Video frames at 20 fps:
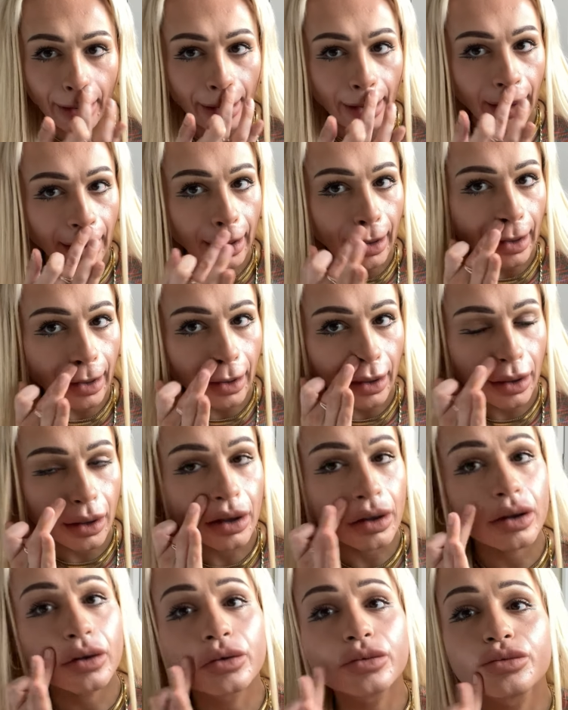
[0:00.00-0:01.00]

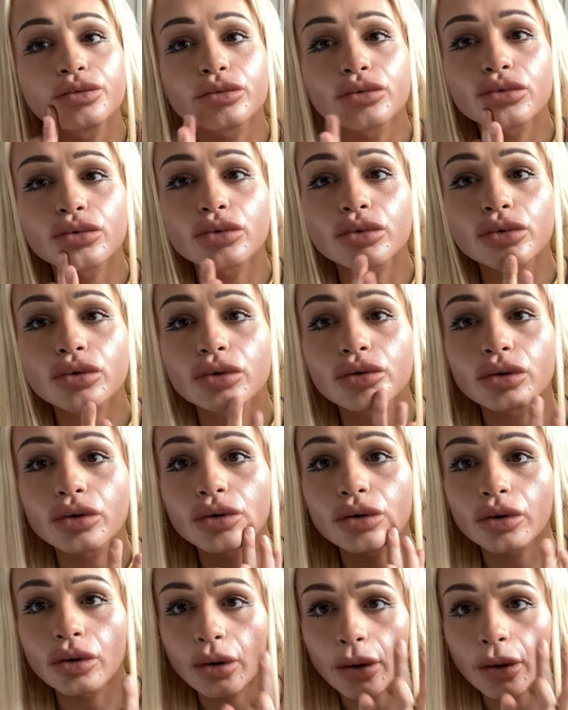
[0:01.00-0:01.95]
No one is speaking in this clip.